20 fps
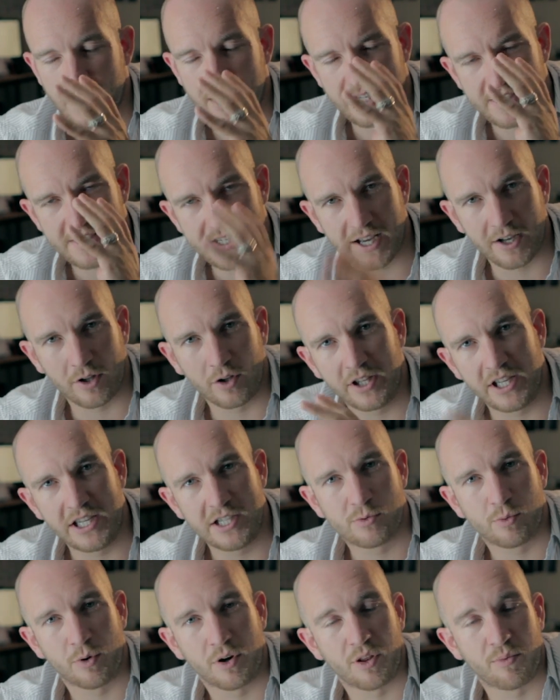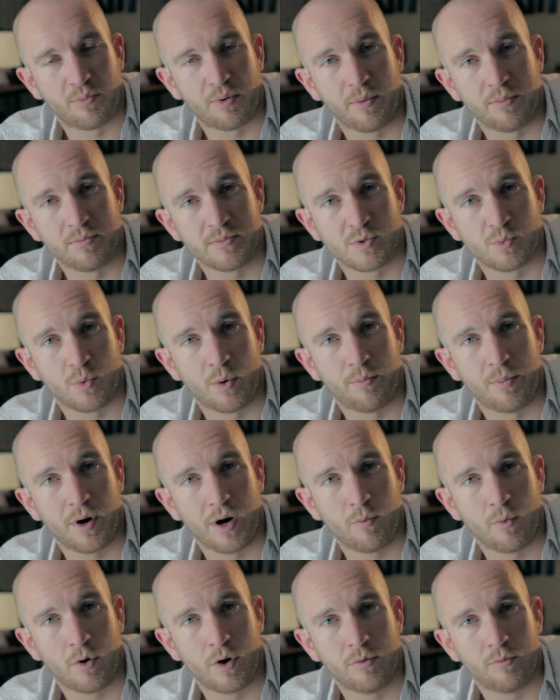had to tackle each one of the problems one
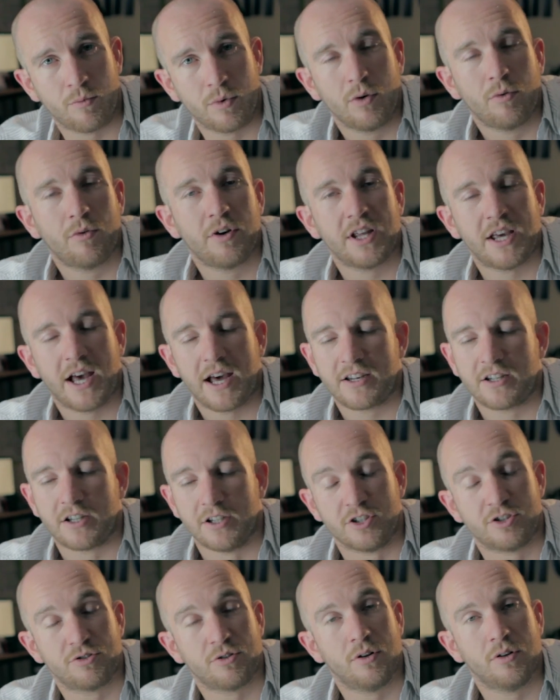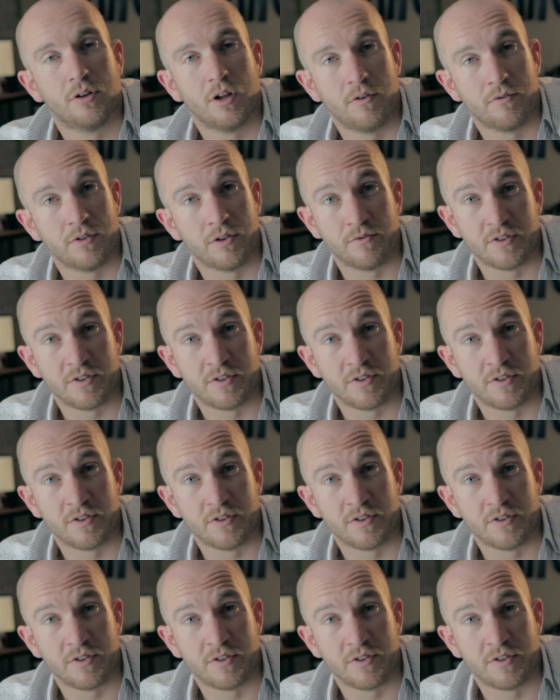by one. We already had control over the